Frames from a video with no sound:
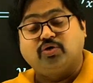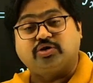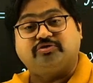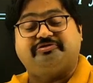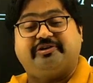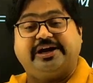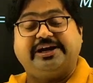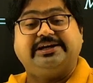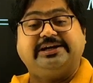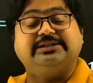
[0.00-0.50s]
to
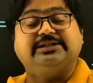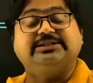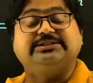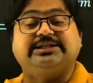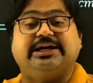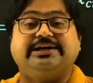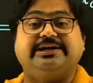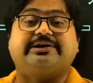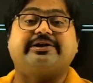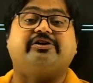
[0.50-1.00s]
find the
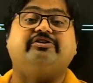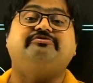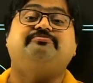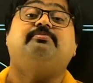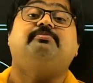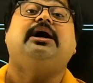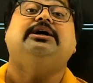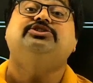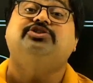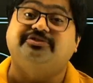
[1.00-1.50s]
center of
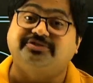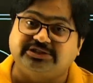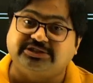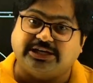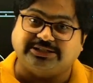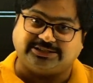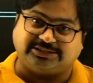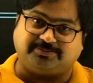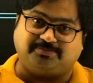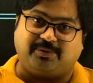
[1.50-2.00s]
mass of
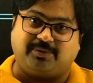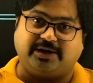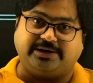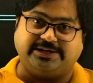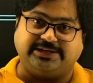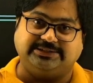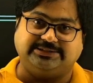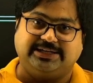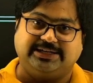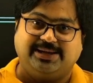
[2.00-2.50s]
such
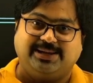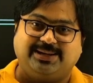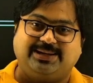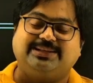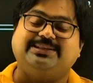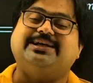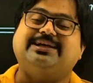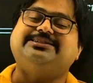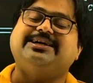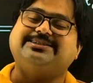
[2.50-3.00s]
bodies?
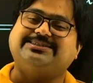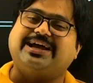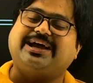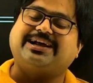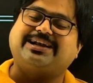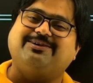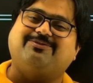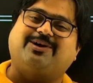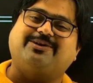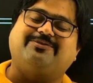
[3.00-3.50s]
That's
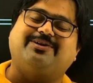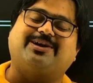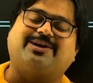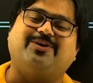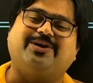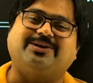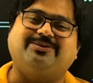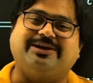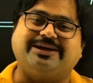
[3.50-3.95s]
exactly what we are going to